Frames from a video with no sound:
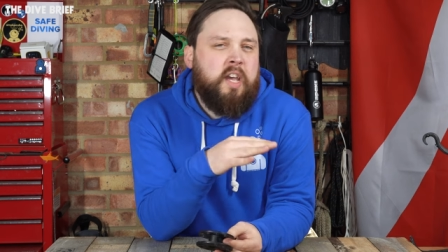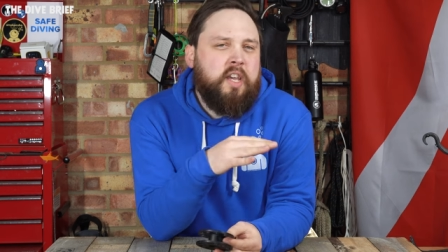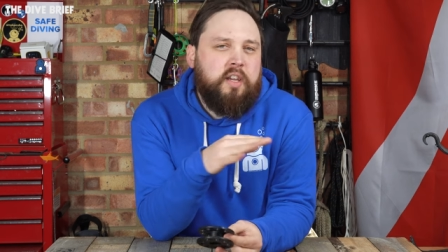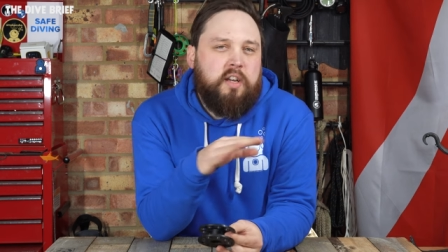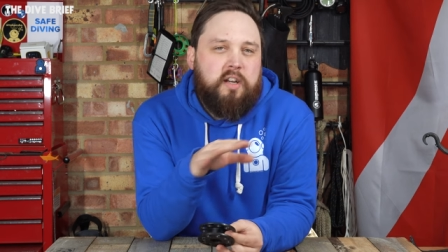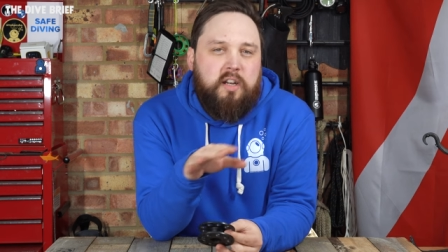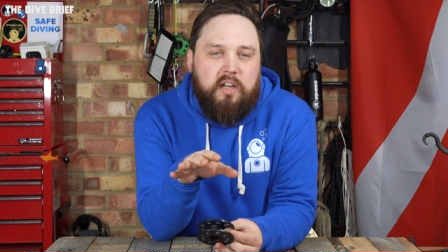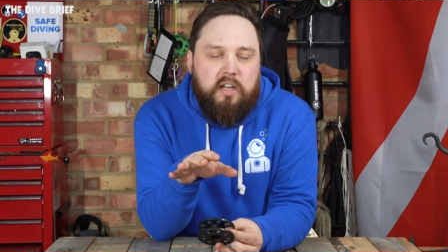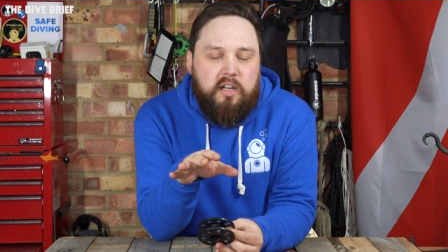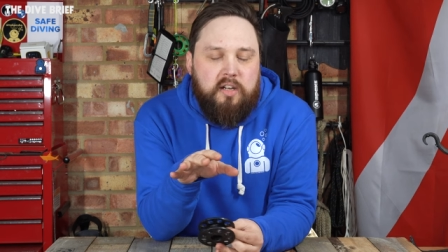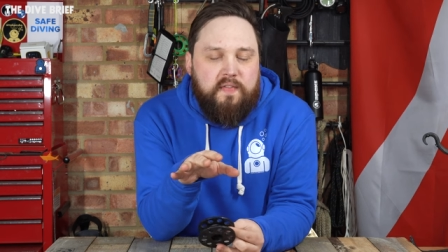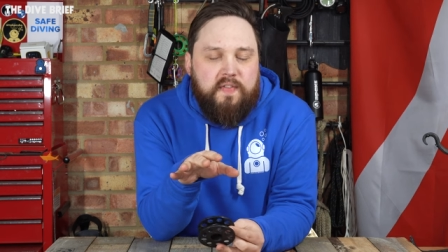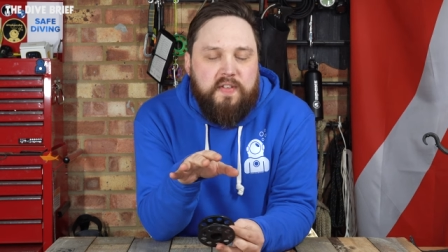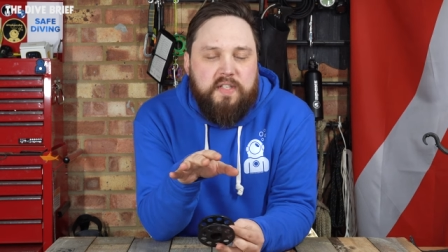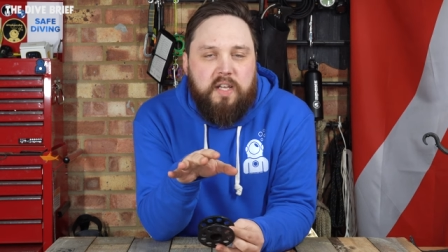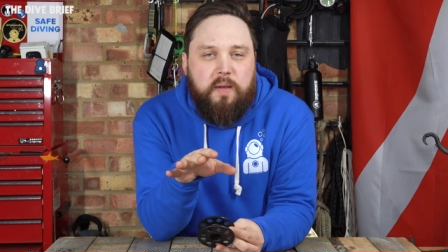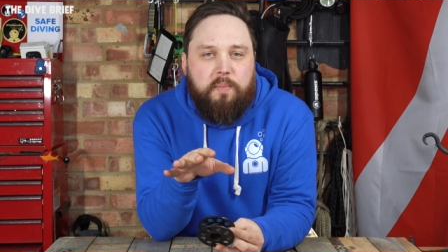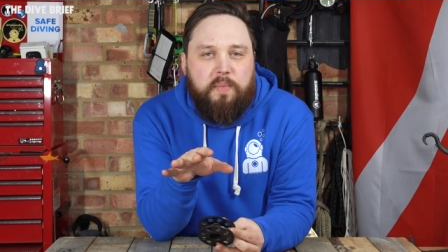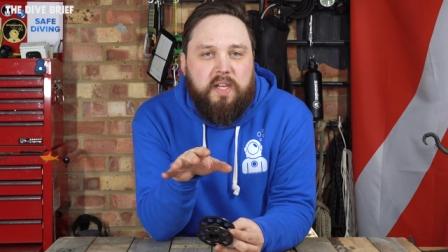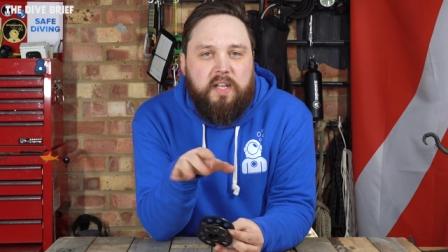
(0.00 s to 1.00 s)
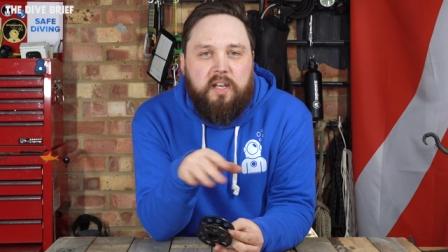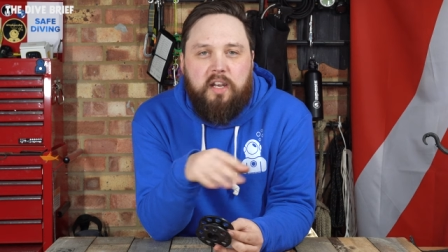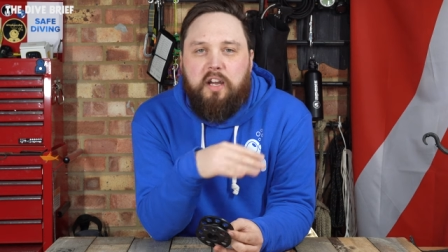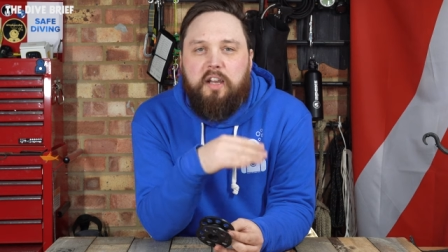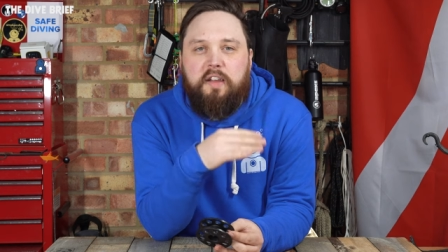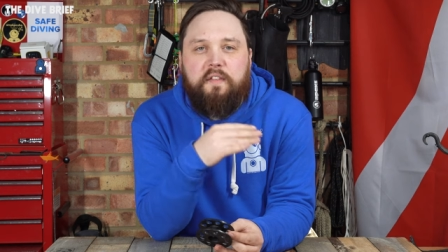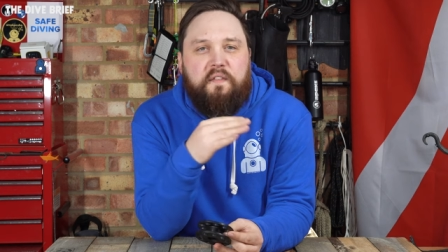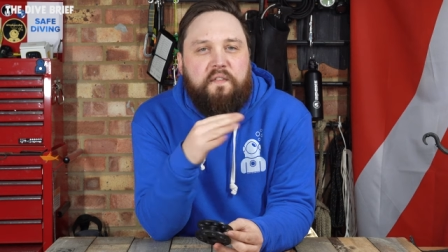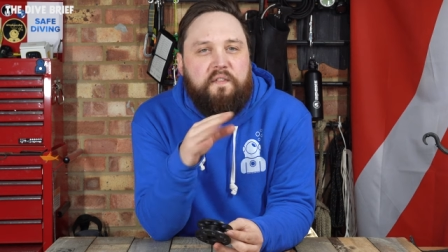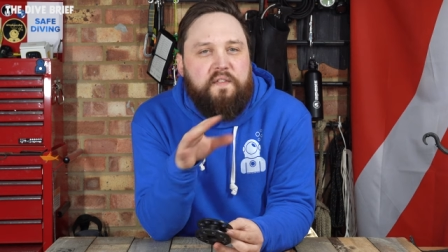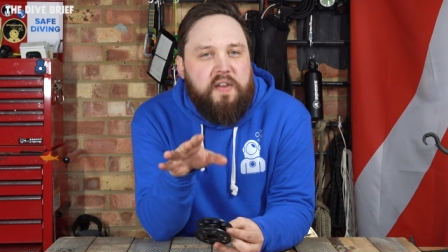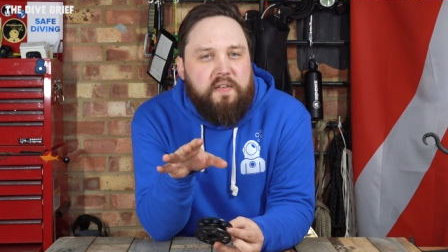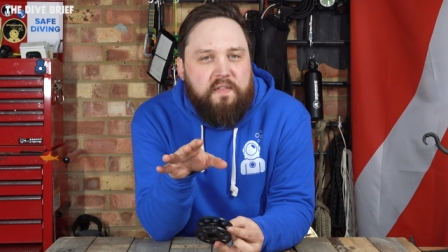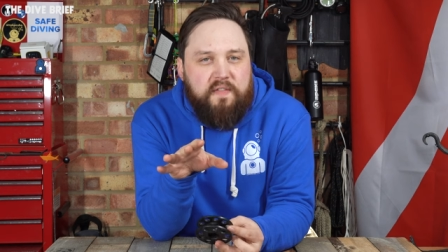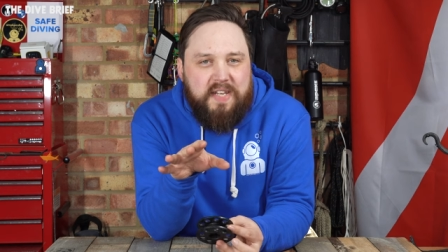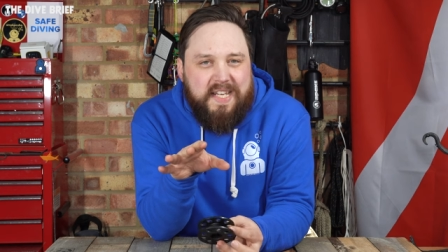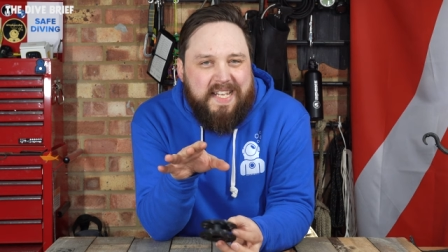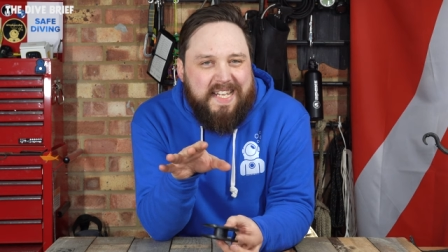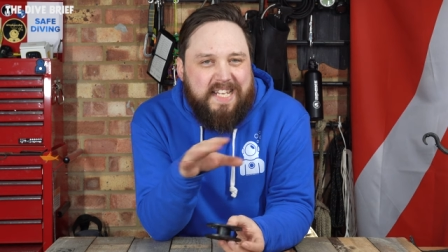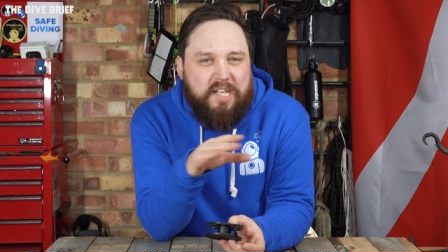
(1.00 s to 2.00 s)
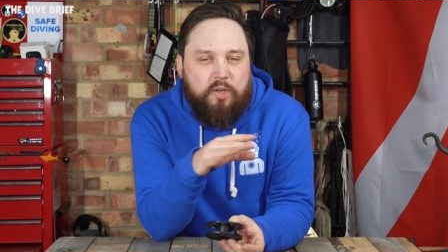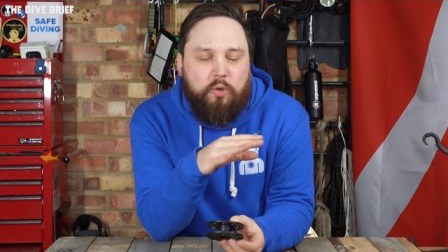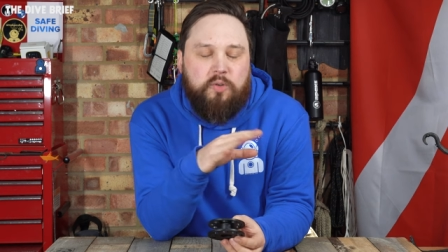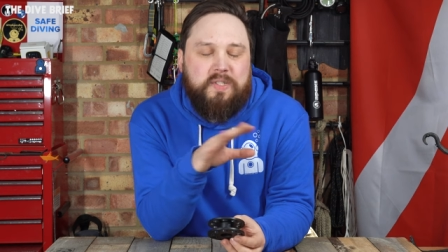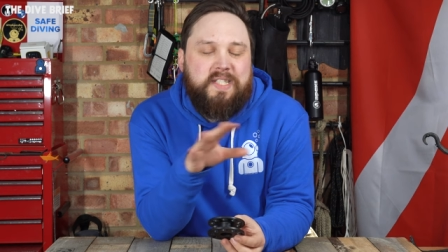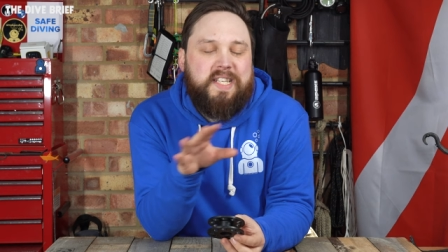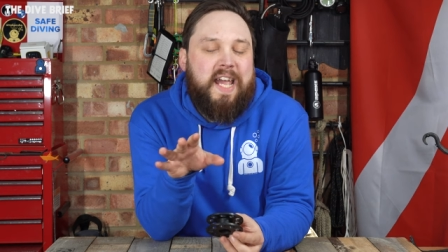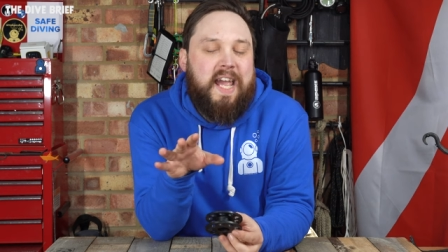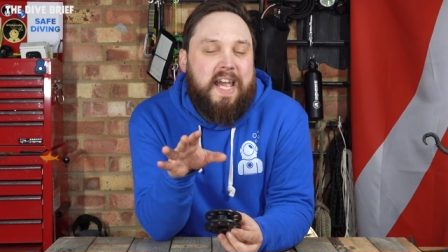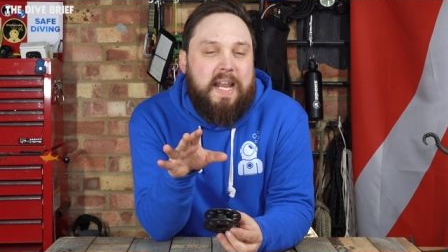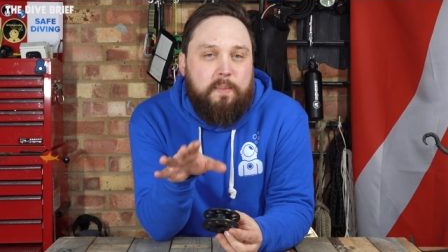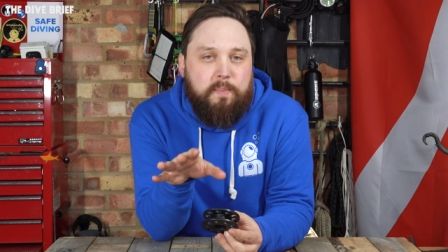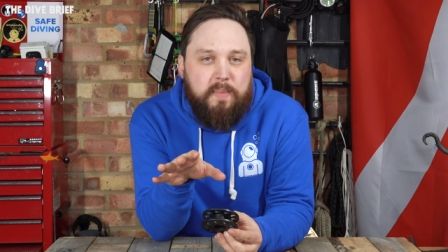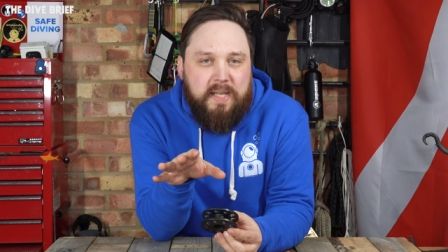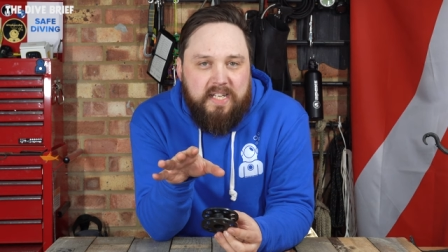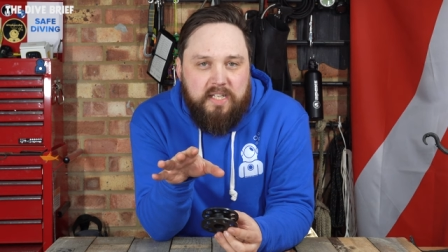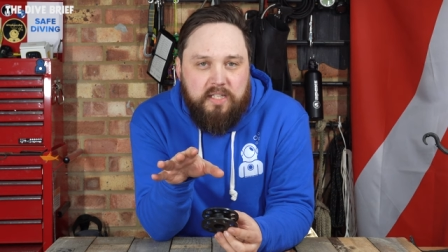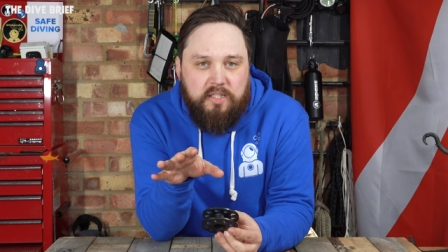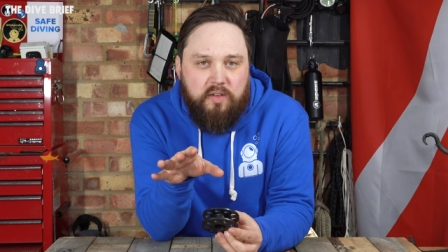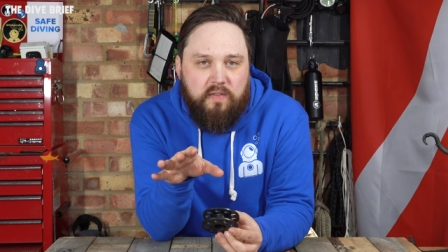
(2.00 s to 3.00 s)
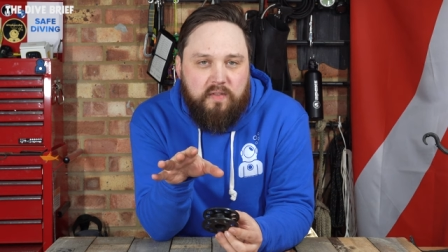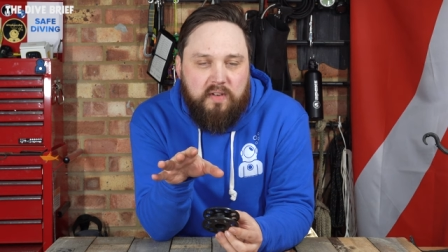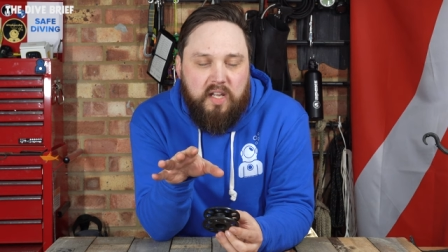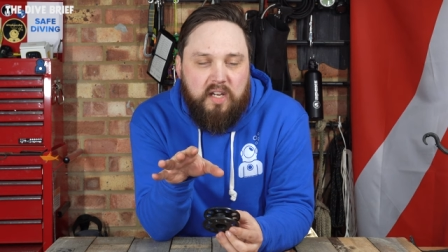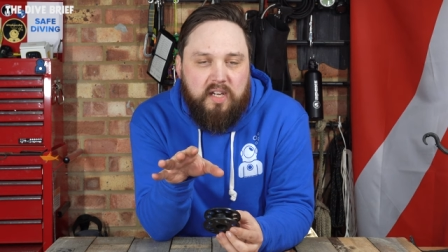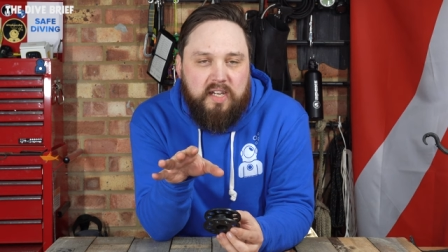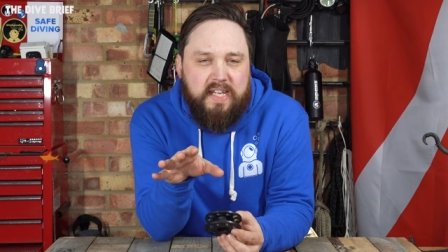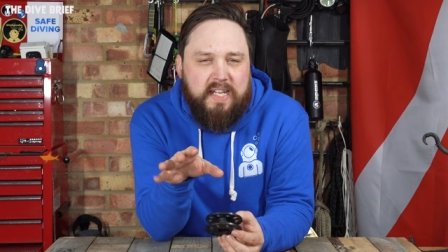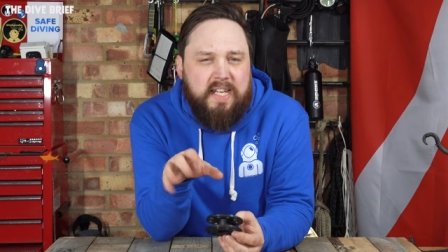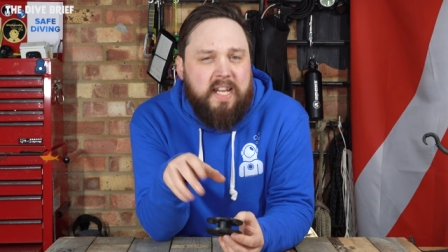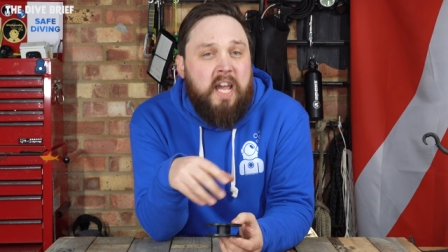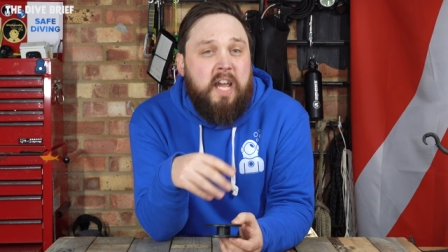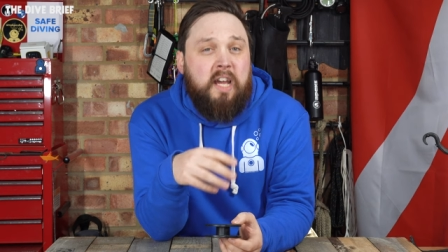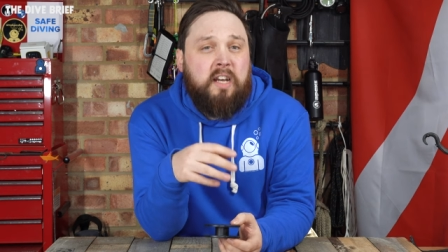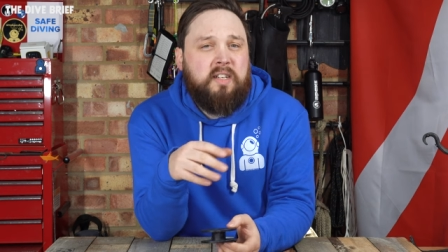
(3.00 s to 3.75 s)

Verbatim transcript: you're going to look for something like fifteen or ten meters of line,